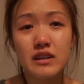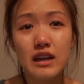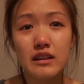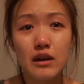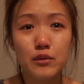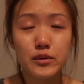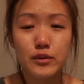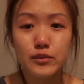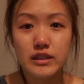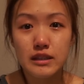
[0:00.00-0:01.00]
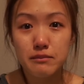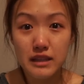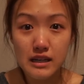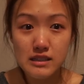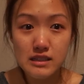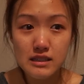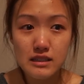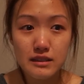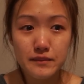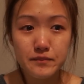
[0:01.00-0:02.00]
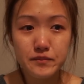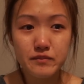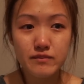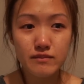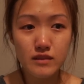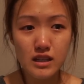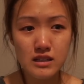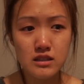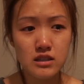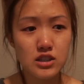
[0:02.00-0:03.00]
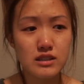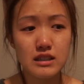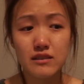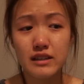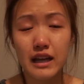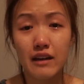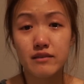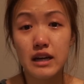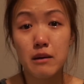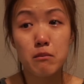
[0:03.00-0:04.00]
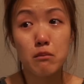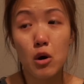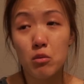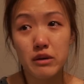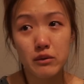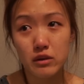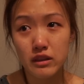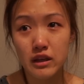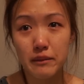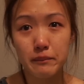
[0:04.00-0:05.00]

and that we were really blessed to just even have a moment with him.